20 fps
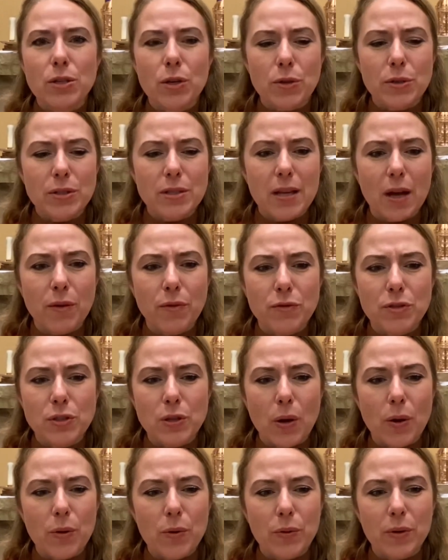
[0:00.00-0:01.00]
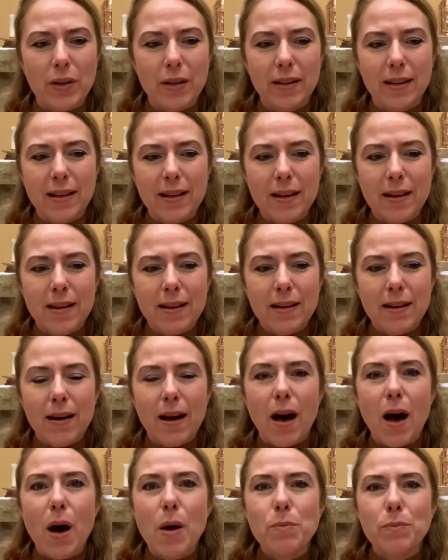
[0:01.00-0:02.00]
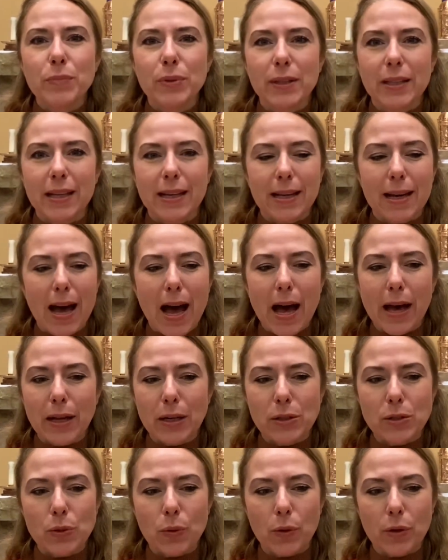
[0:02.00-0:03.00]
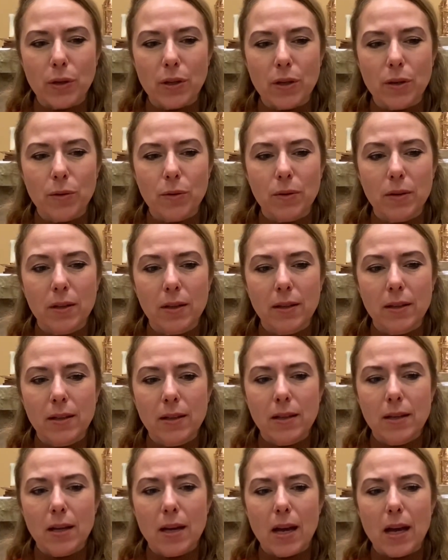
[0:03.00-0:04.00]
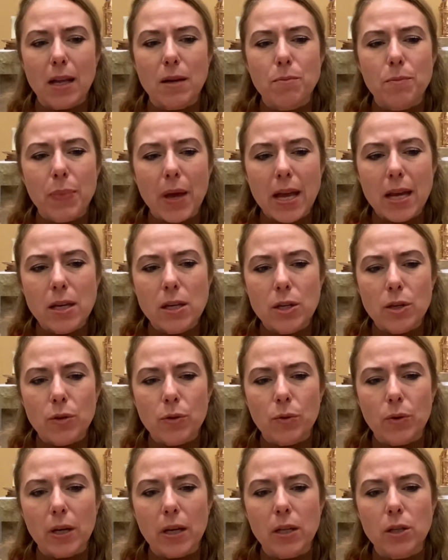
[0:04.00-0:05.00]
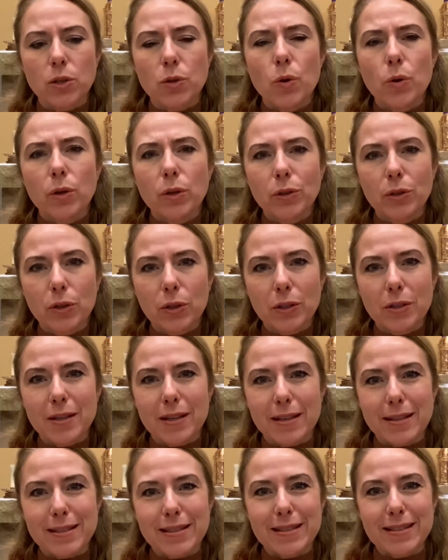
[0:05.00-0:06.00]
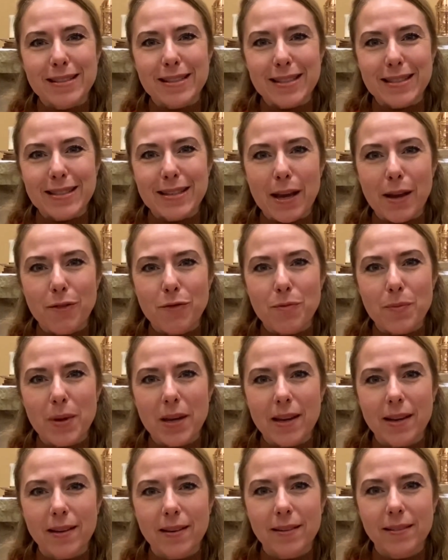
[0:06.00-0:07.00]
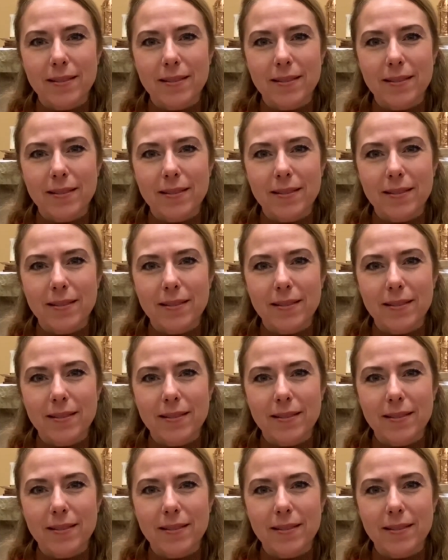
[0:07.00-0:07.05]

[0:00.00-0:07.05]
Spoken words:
yourself so, humbly I adore you and beg you in your goodness to save me.